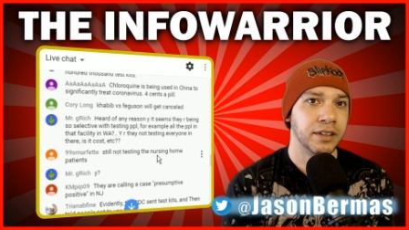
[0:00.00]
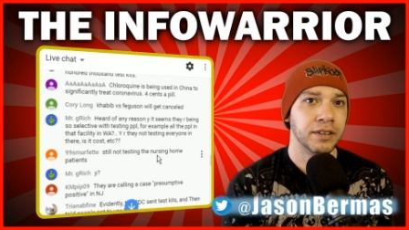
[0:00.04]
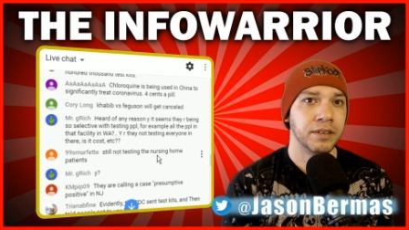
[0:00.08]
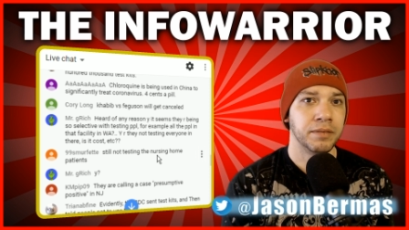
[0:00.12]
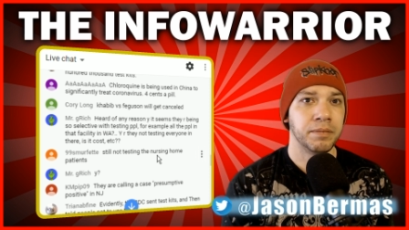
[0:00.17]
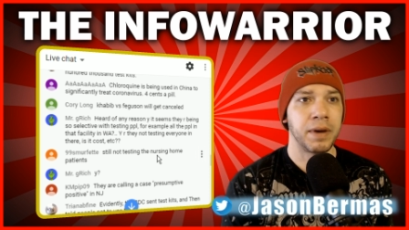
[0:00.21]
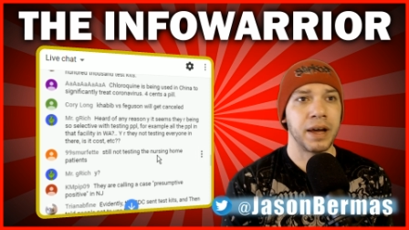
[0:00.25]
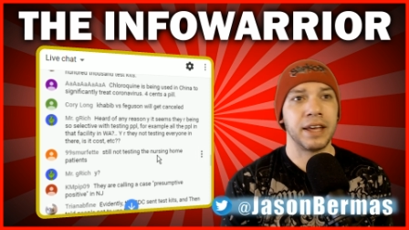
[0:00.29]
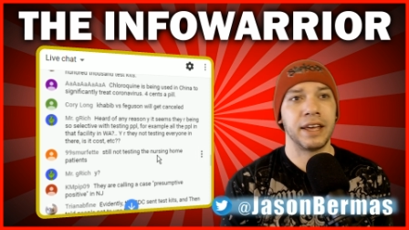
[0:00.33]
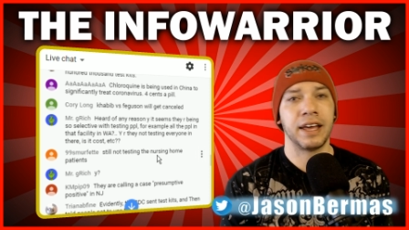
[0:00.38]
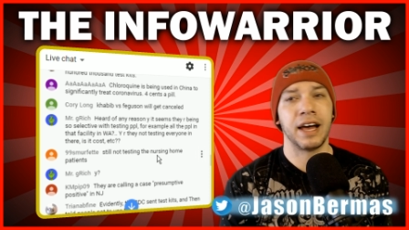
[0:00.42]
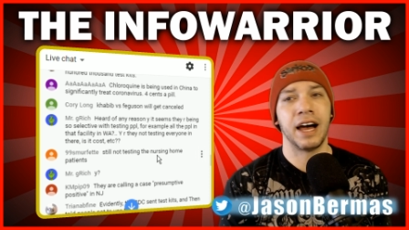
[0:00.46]

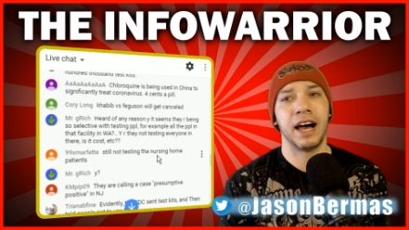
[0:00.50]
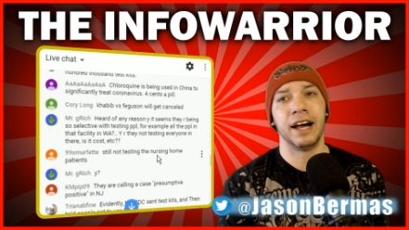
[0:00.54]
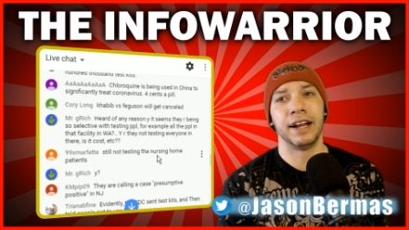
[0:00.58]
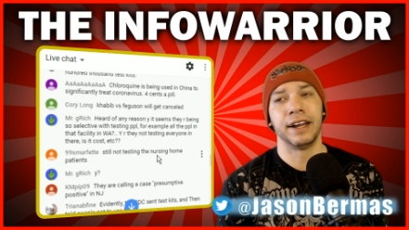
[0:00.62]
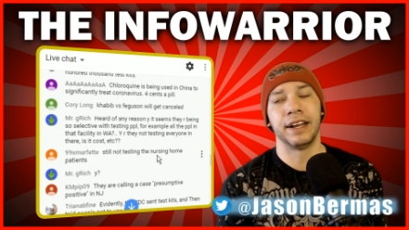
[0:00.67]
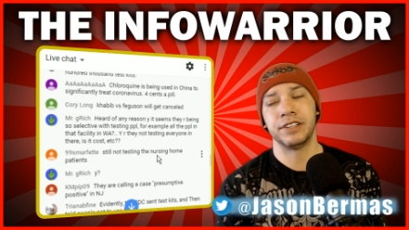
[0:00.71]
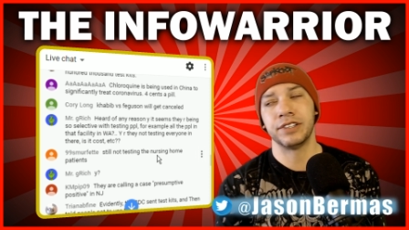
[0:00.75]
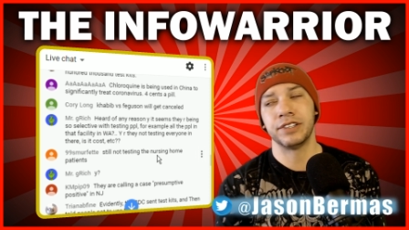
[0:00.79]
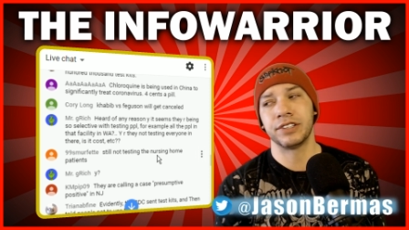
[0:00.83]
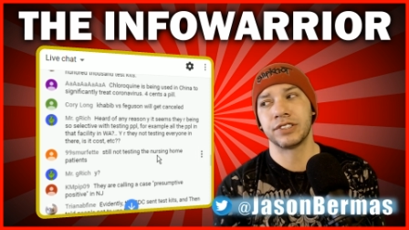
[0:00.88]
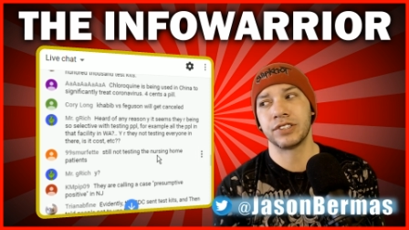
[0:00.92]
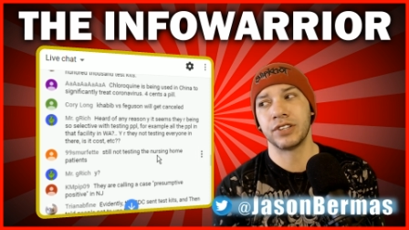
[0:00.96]
My God, I
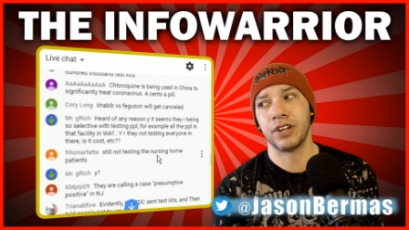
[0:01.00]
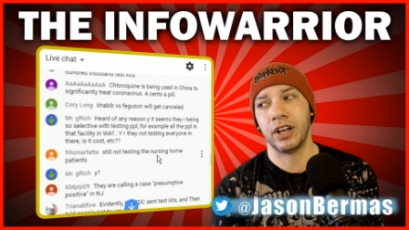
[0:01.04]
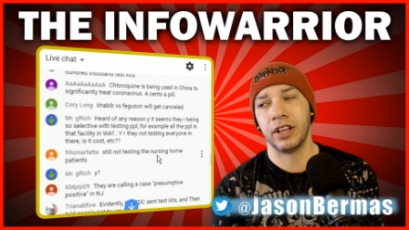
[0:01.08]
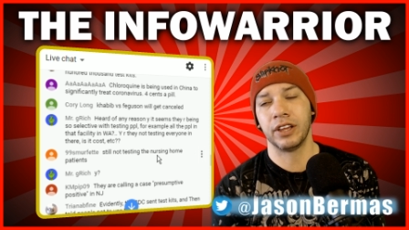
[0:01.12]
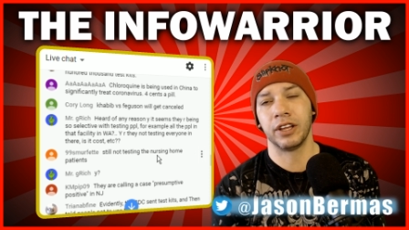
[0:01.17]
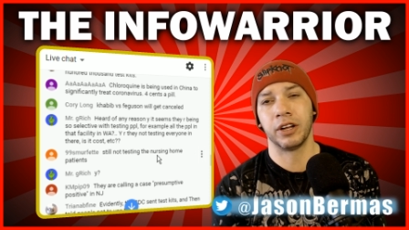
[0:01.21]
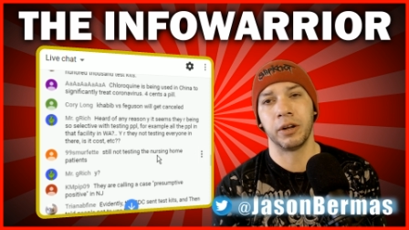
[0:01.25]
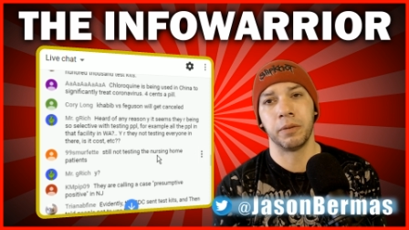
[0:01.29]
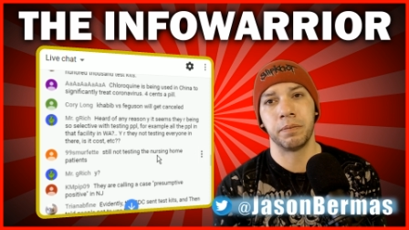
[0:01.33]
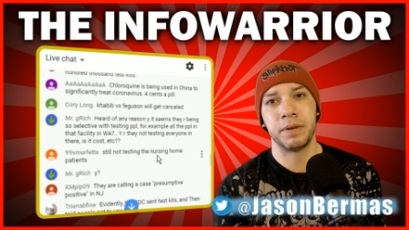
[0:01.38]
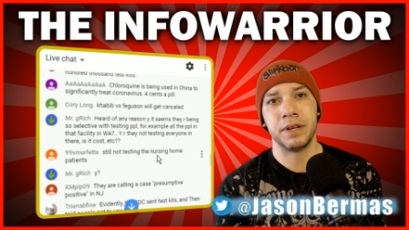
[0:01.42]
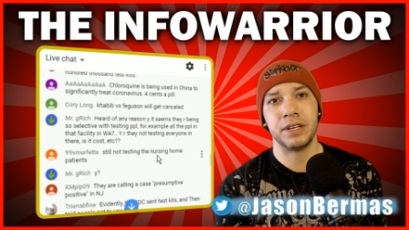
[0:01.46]
just saw a
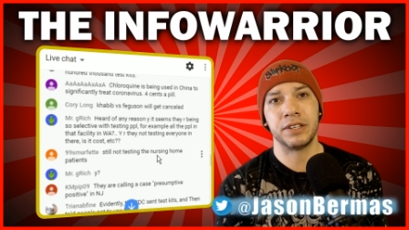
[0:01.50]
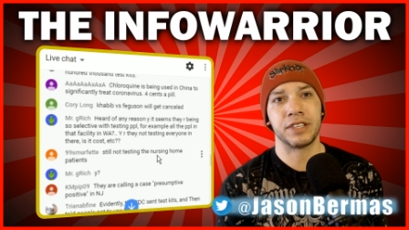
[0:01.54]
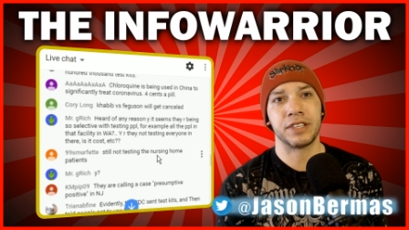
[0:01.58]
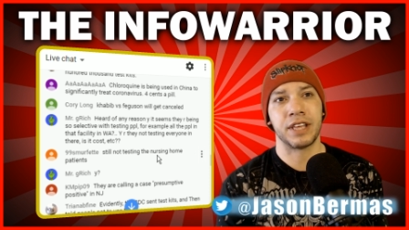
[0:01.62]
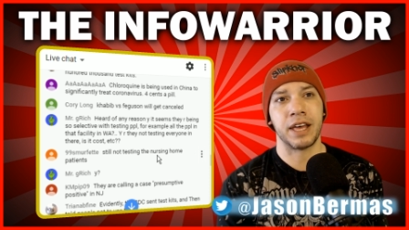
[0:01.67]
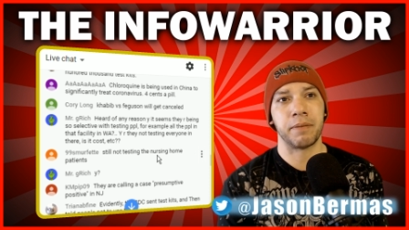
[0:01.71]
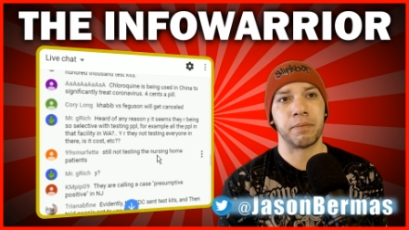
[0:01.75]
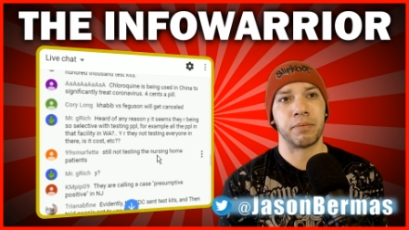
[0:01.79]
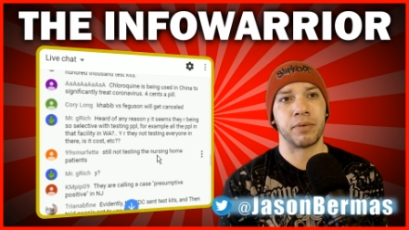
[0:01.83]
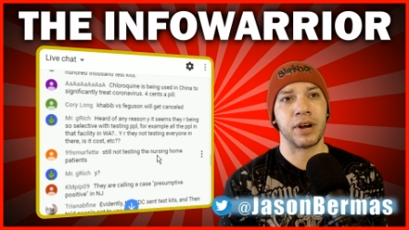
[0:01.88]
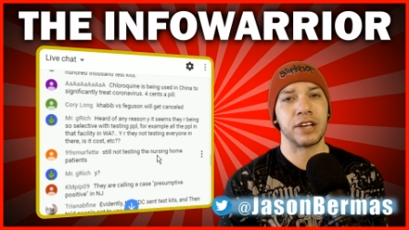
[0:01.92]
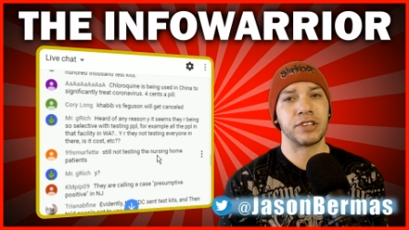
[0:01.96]
little piece of
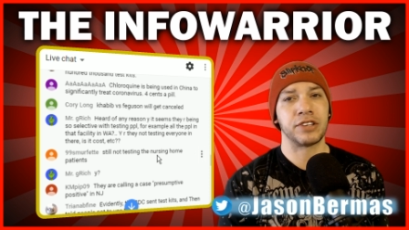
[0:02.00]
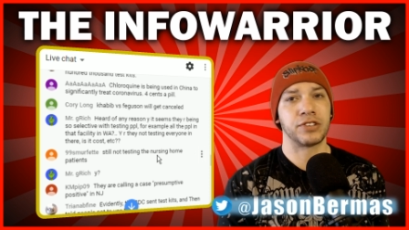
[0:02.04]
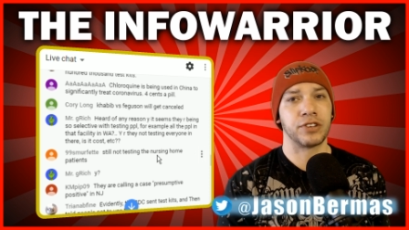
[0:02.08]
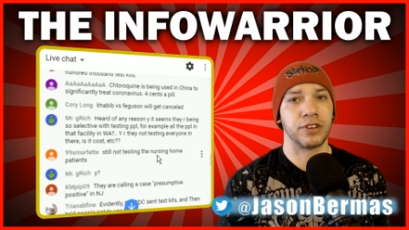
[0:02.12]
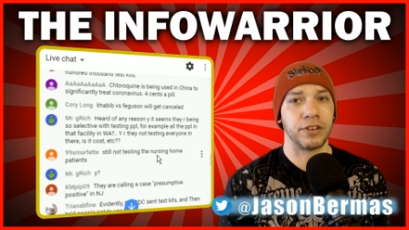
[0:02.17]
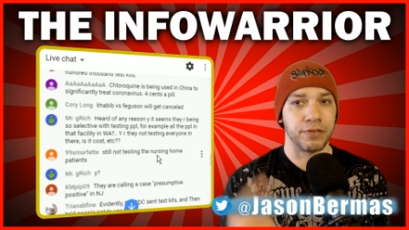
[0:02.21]
that presser.